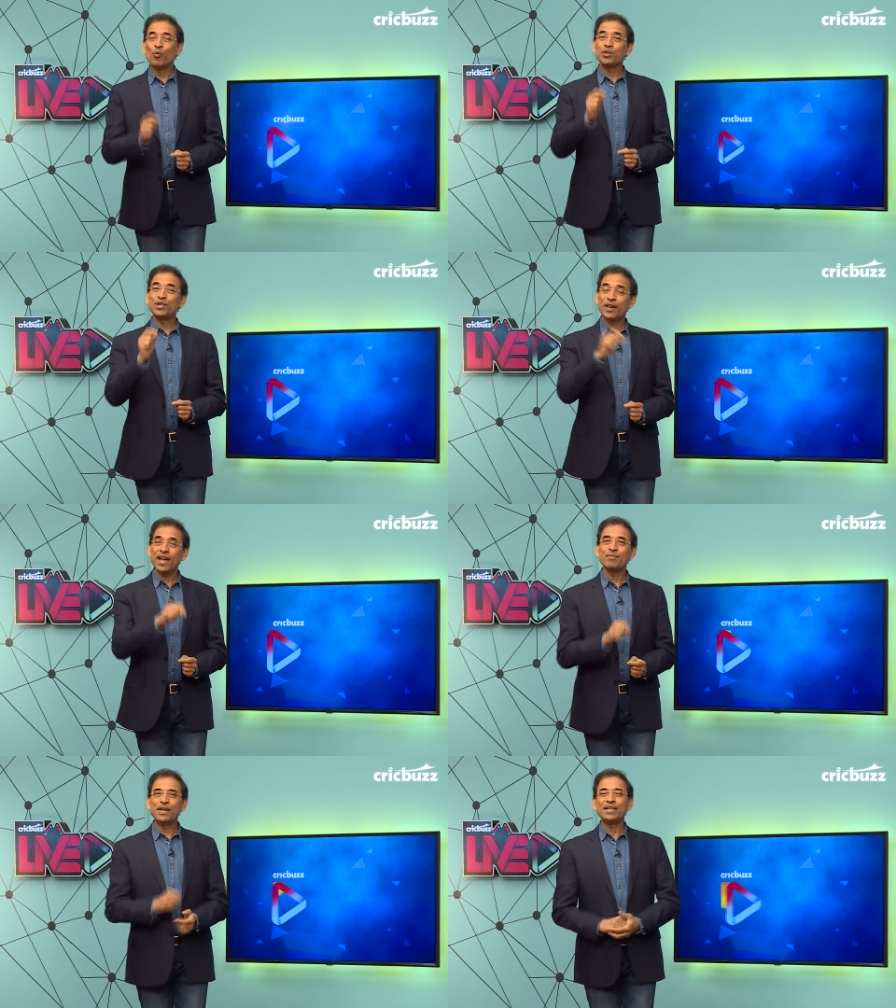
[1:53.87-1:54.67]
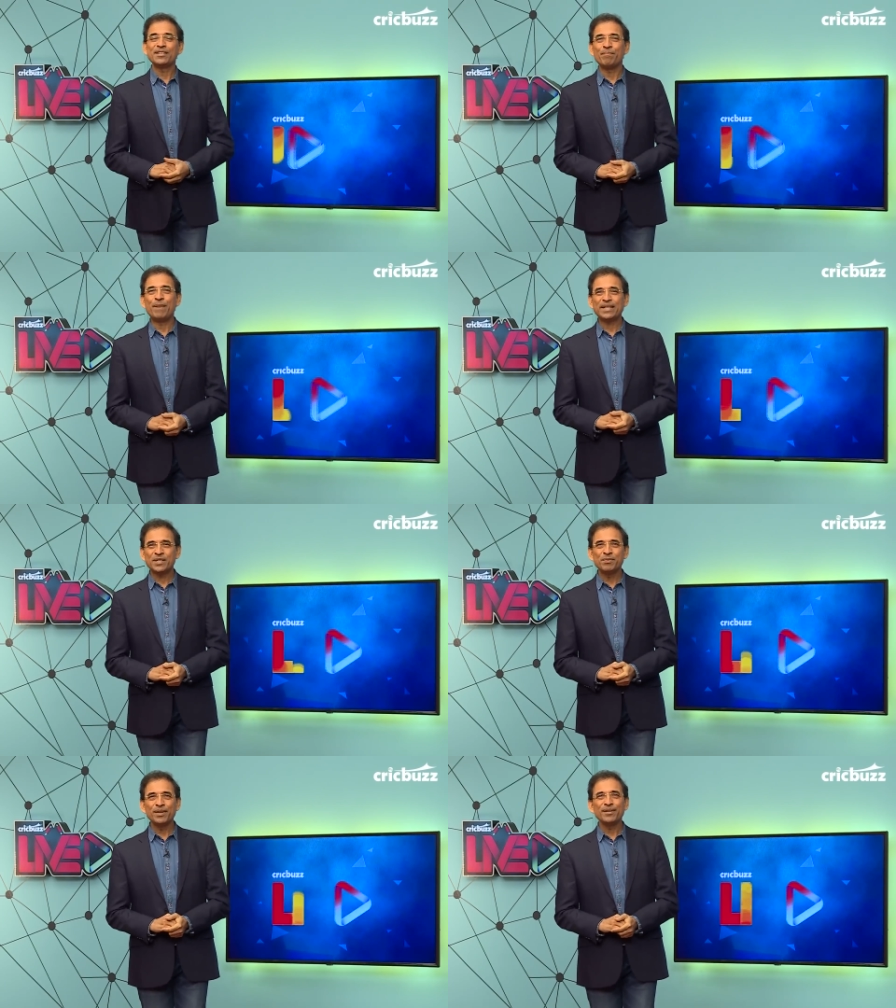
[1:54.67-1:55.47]
Was your liability as a
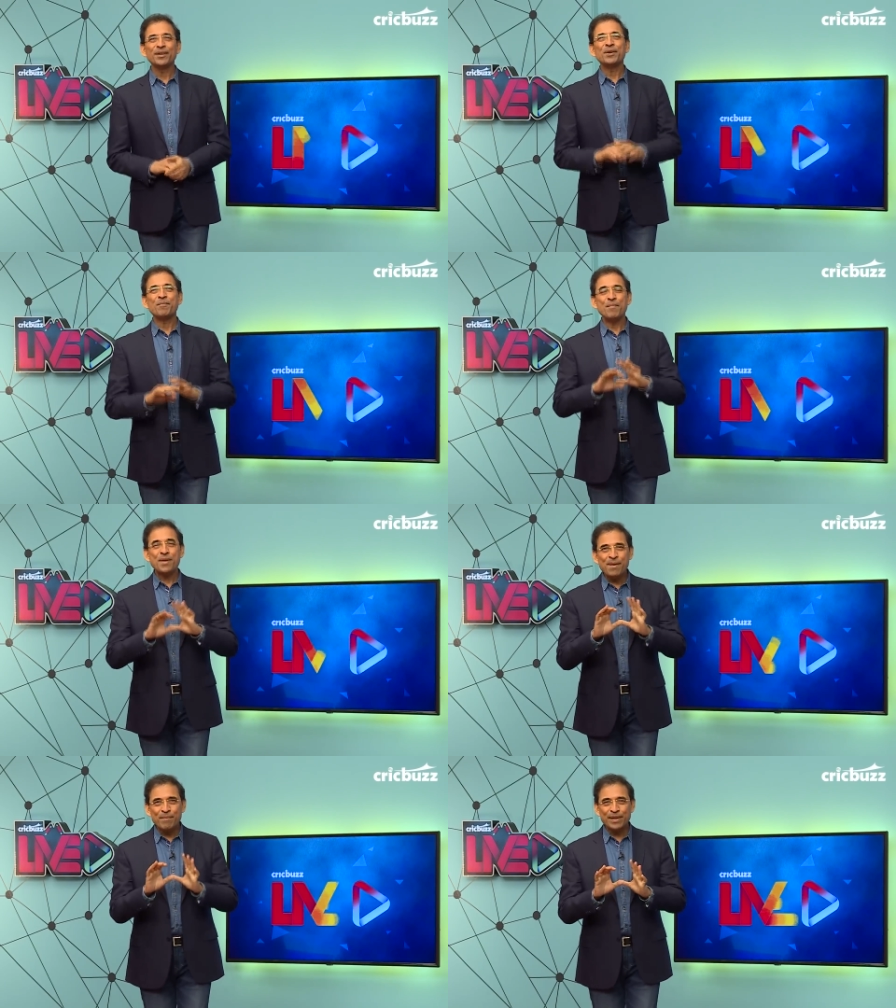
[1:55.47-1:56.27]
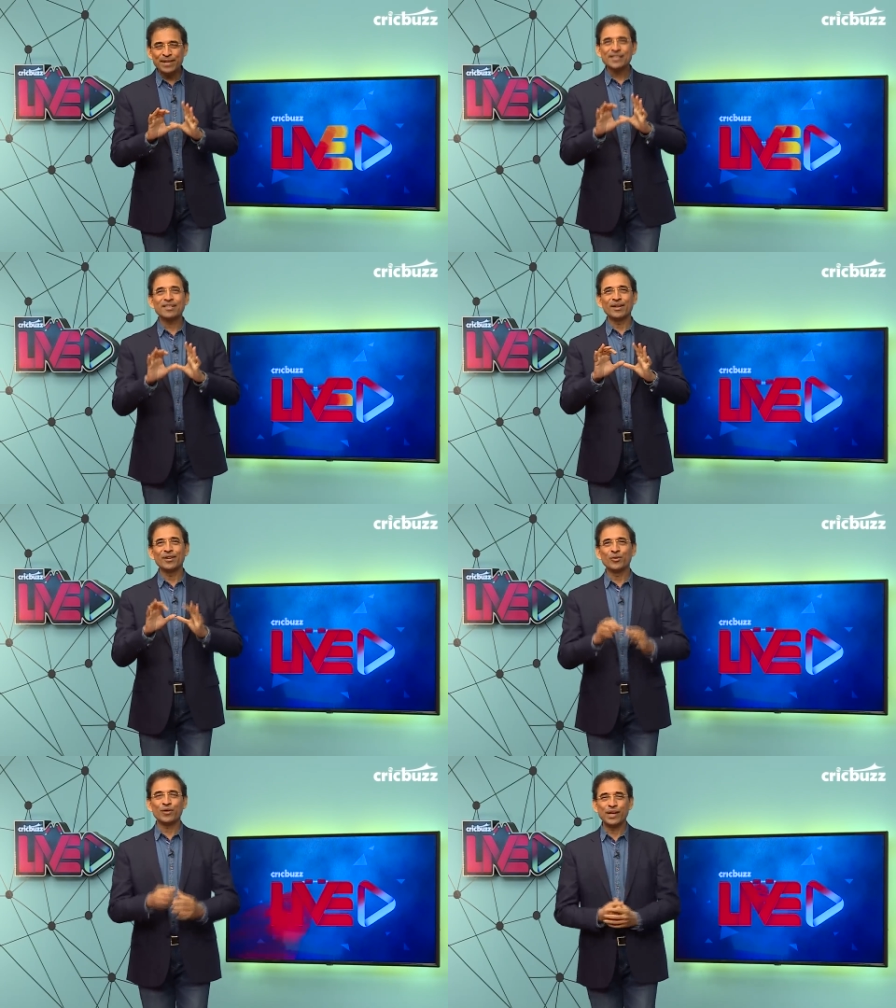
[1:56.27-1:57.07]
batsman? Maybe they
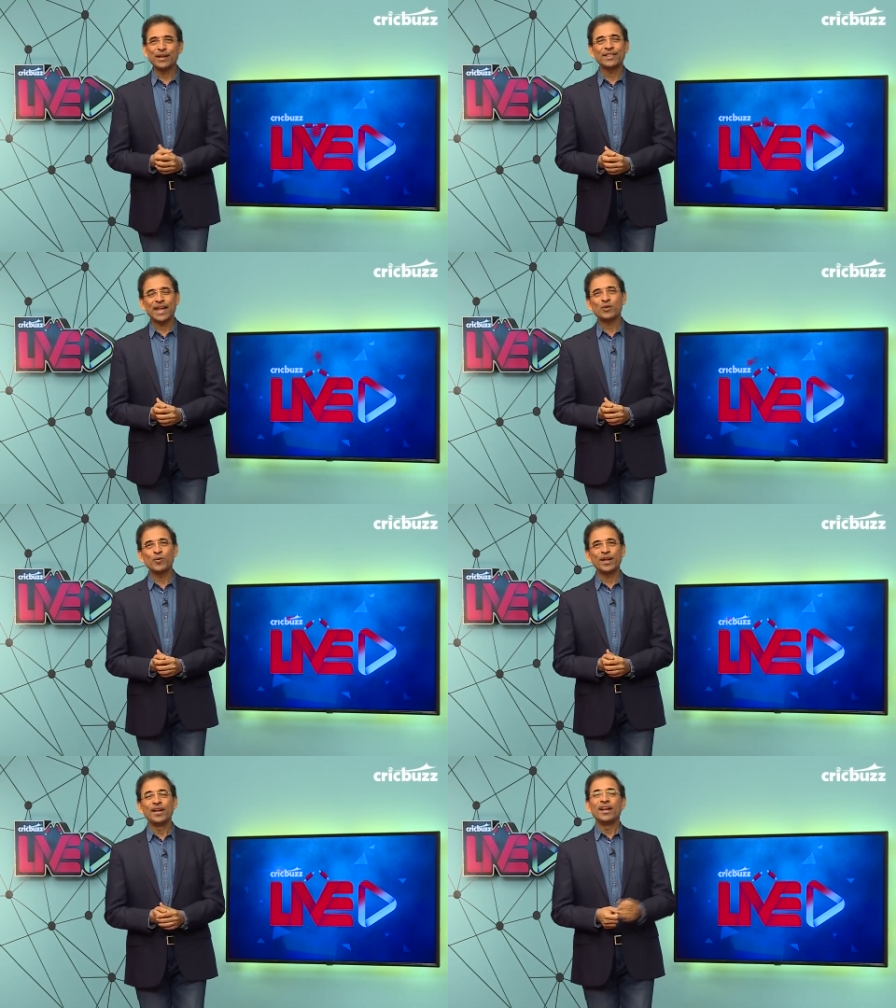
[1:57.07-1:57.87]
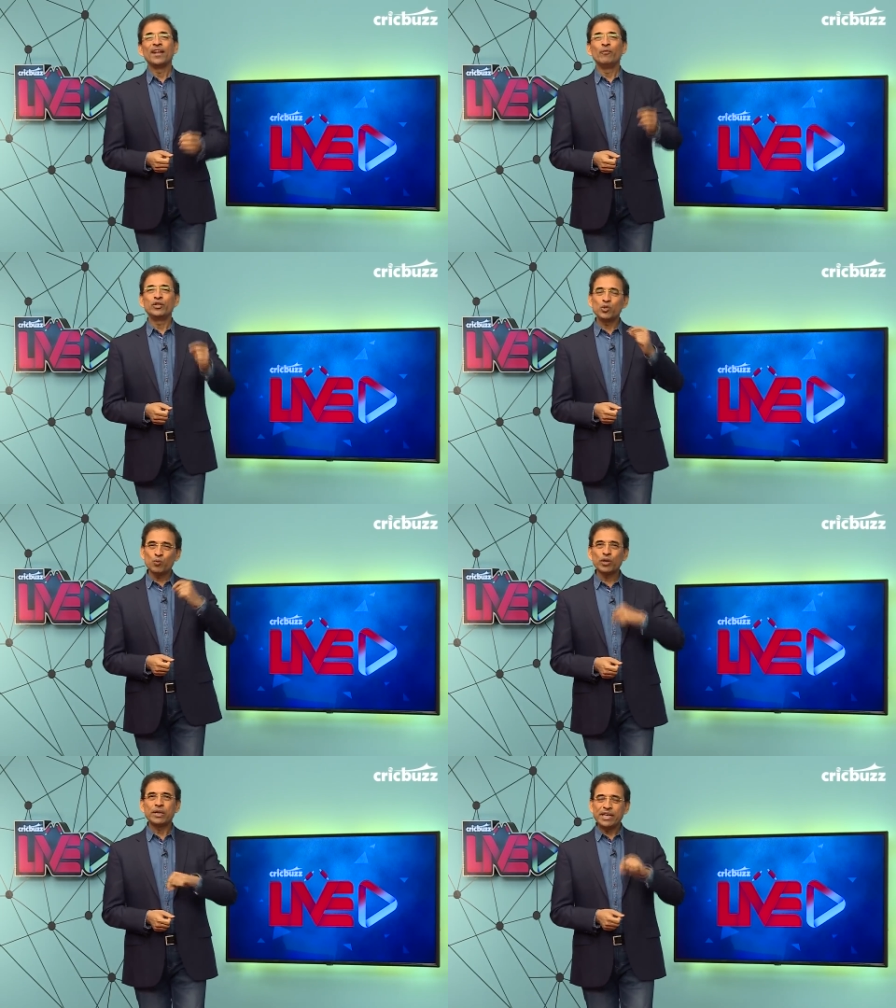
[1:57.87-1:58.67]
started to think that way, which is
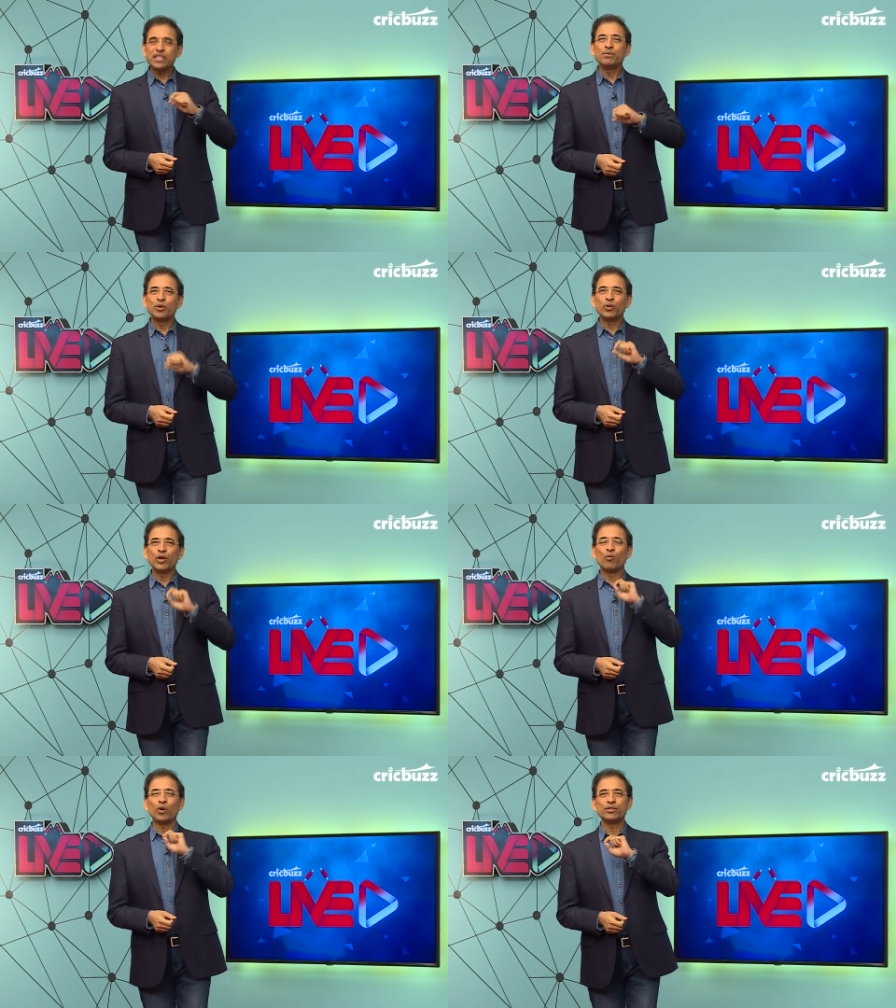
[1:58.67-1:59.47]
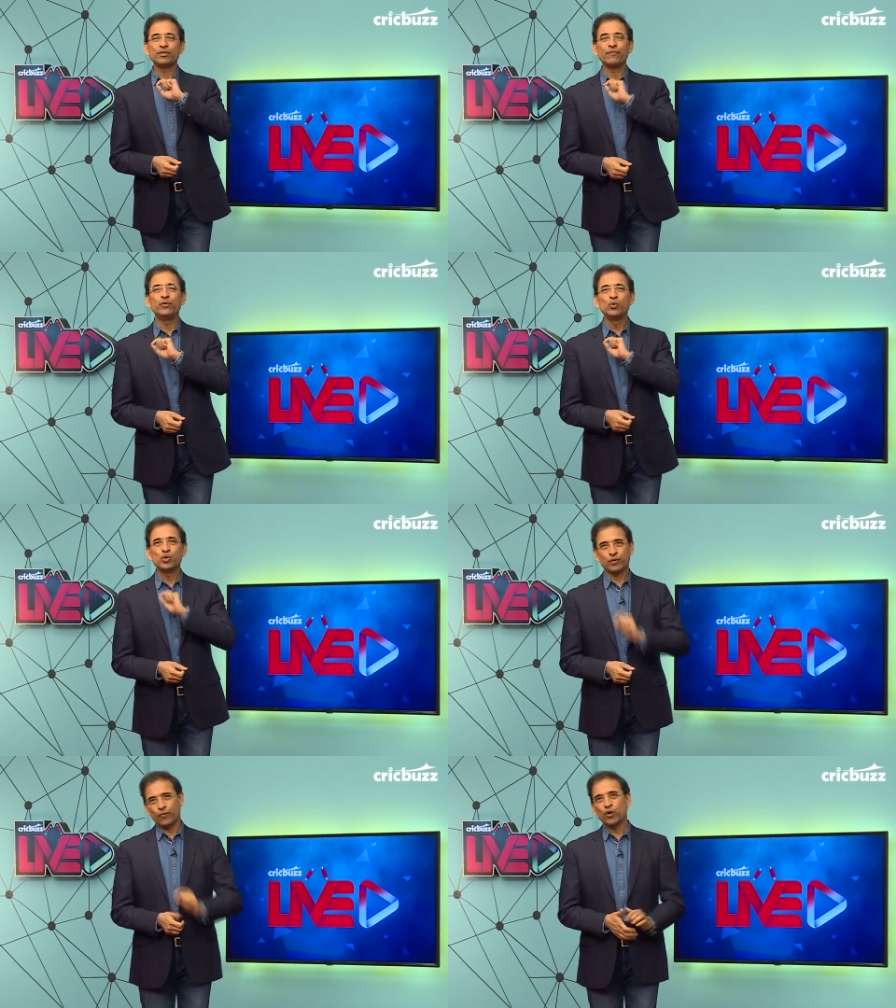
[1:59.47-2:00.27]
what leads me to think what is the
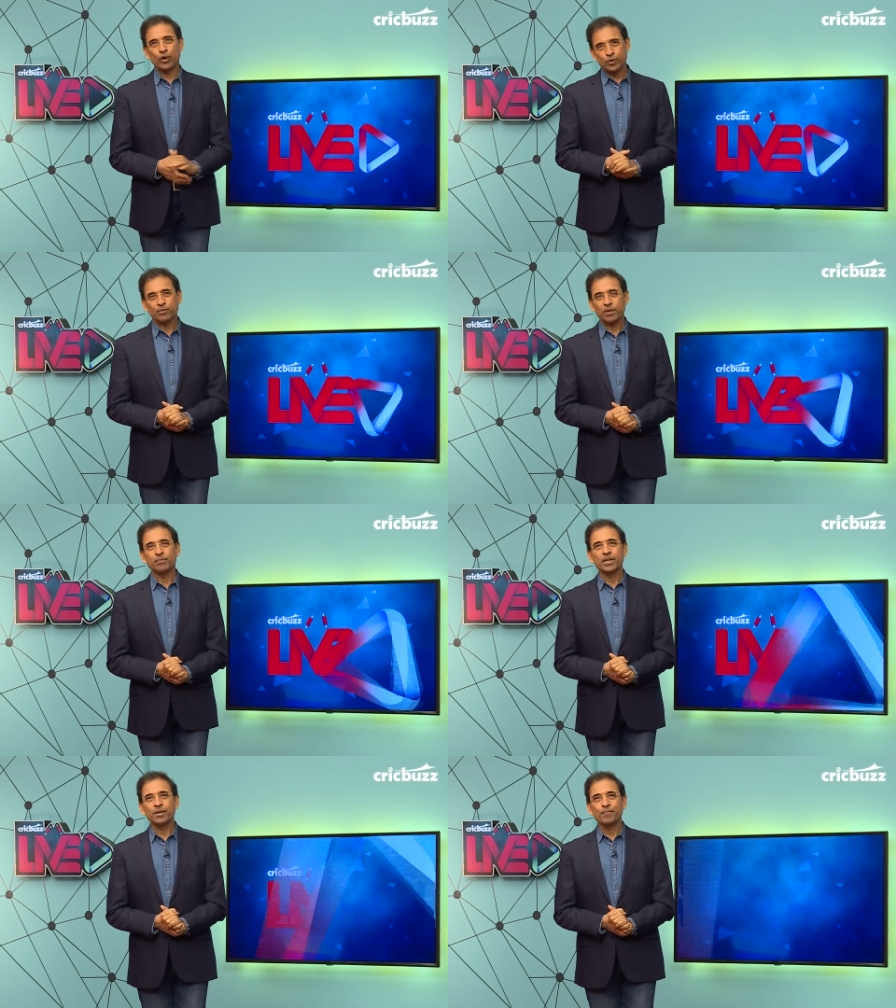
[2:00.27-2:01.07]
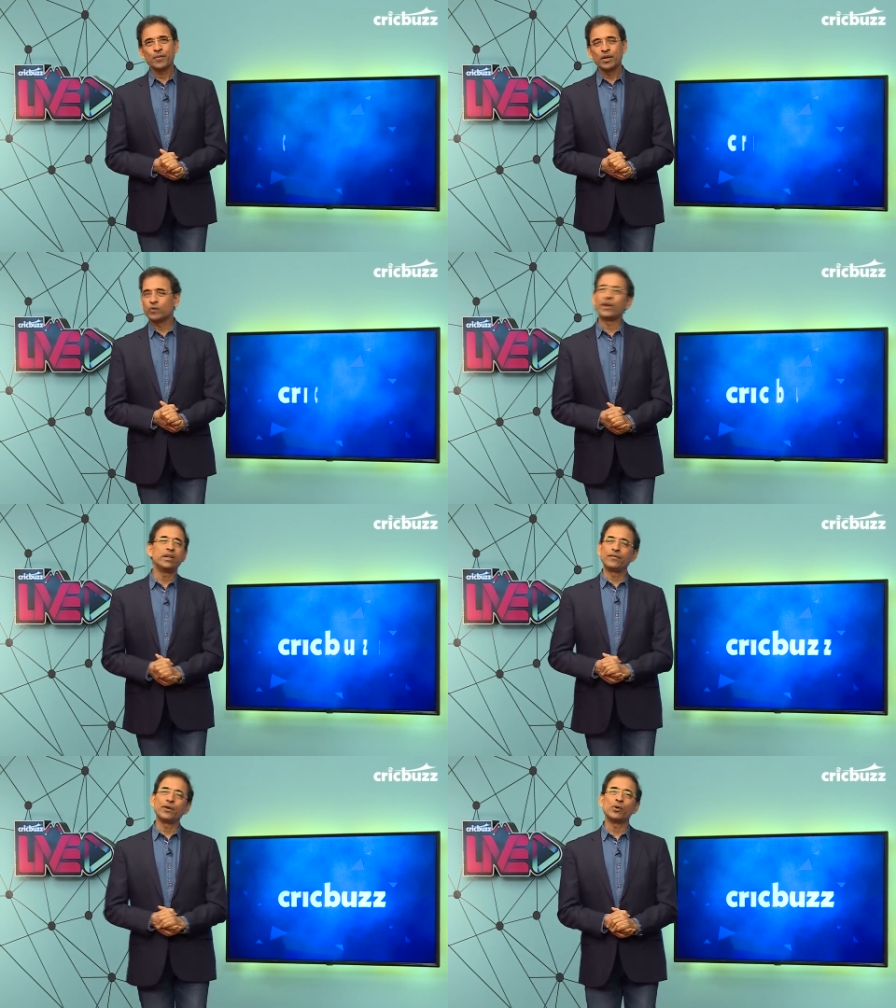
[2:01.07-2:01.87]
future for Gautam Gambhir? It's very
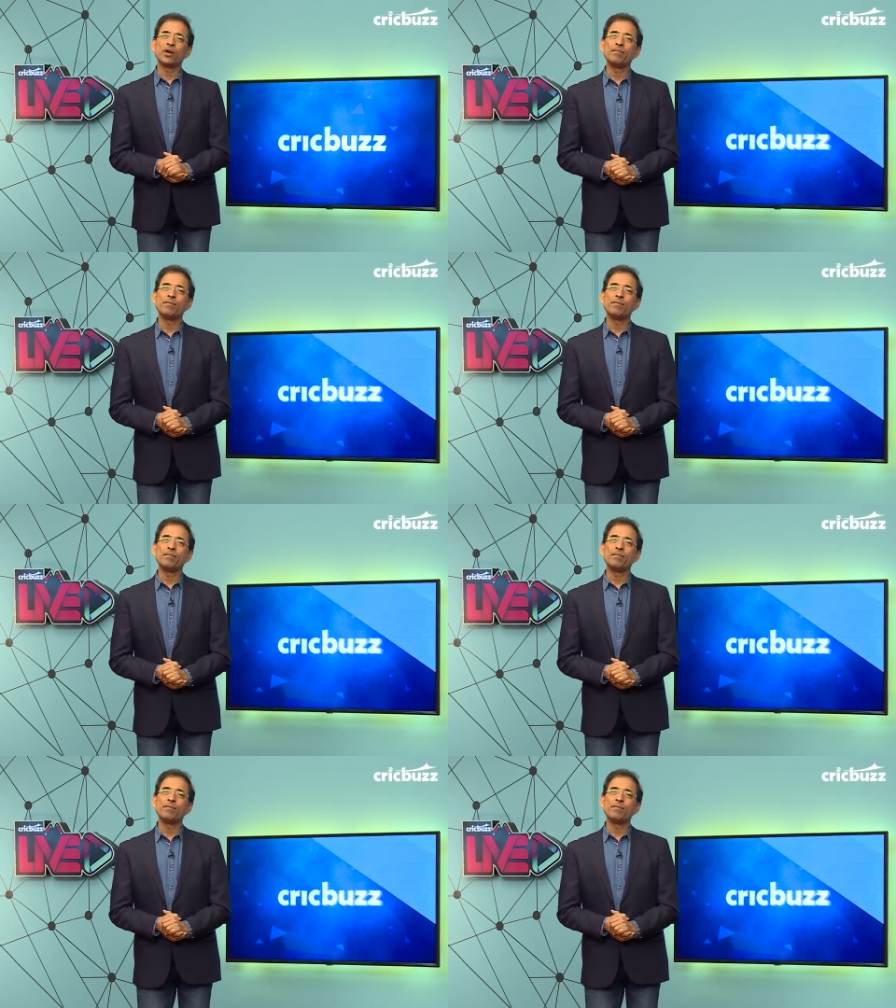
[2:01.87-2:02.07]
difficult to